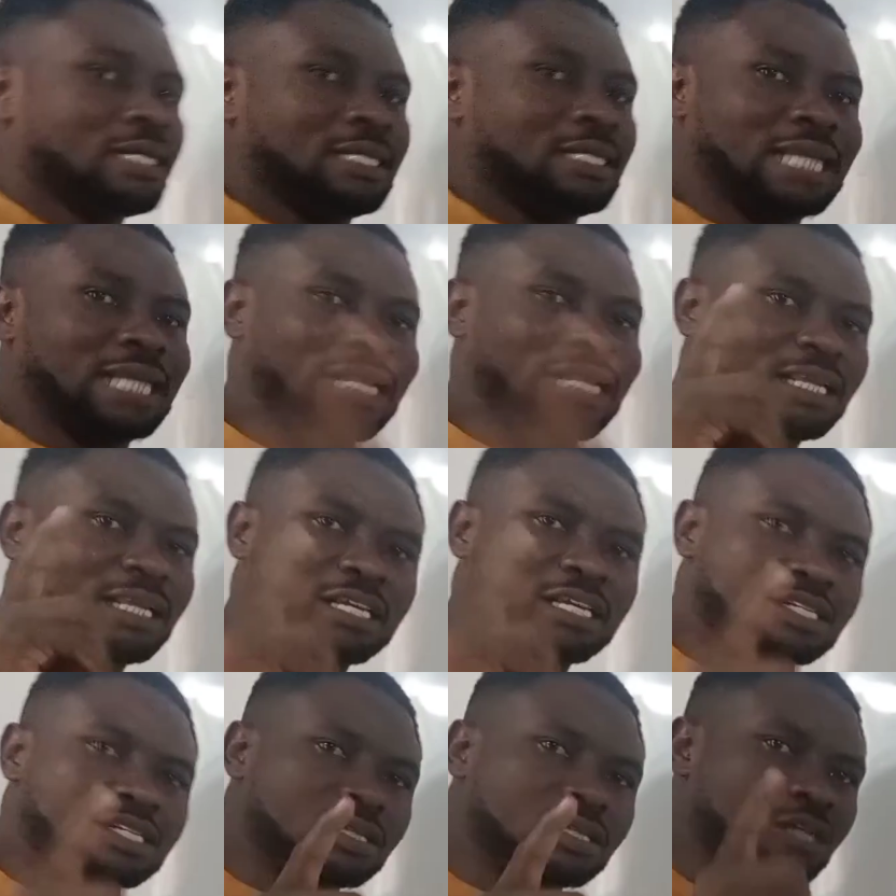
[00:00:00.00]
That
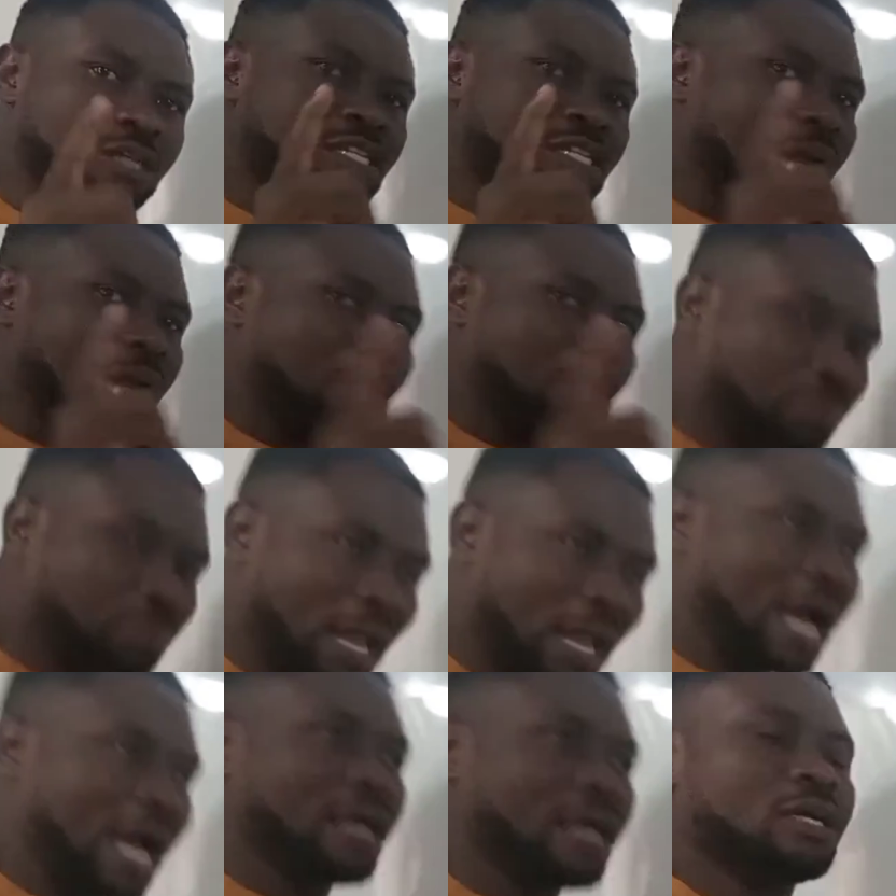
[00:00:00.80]
doesn't
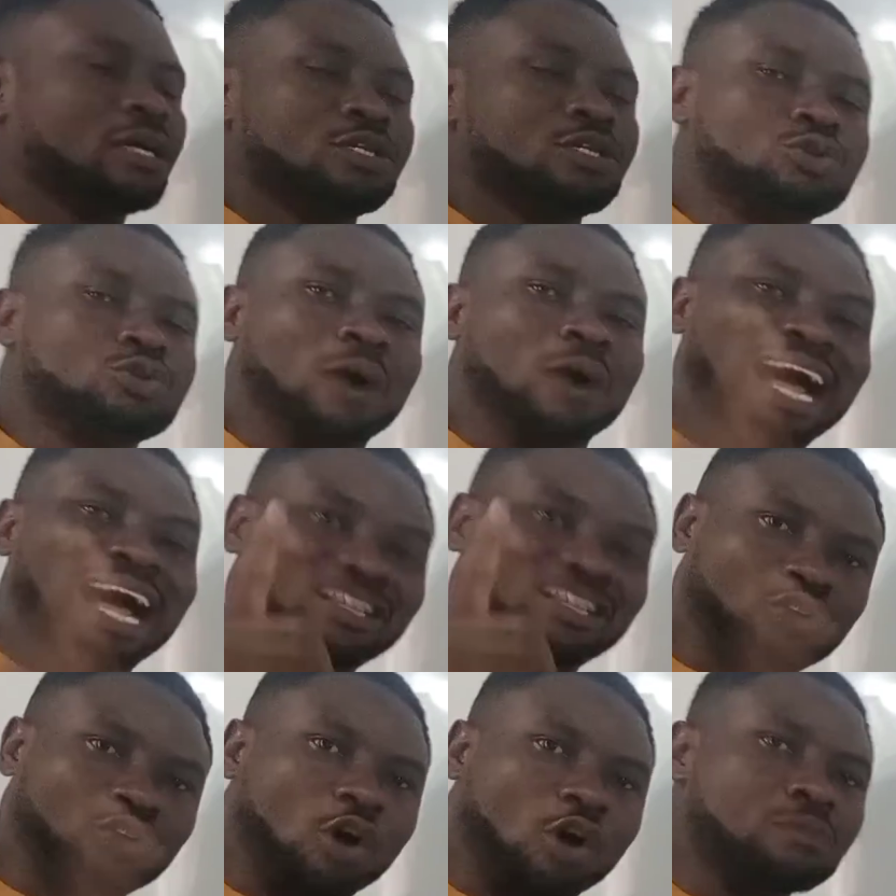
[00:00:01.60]
apply to
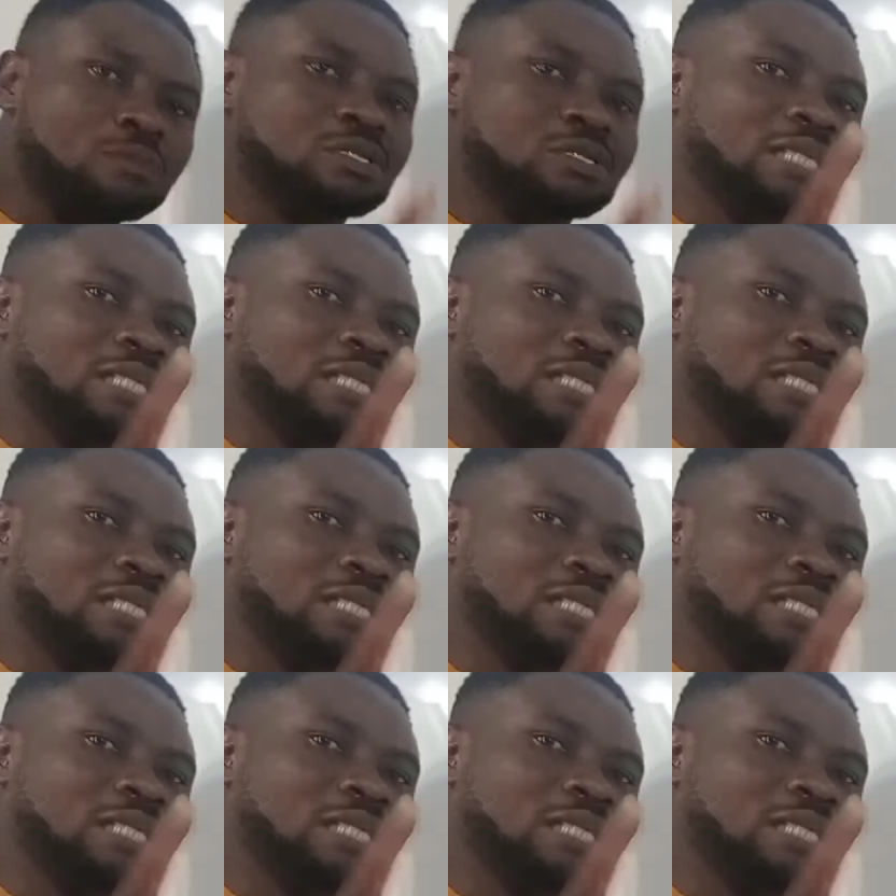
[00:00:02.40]
atoms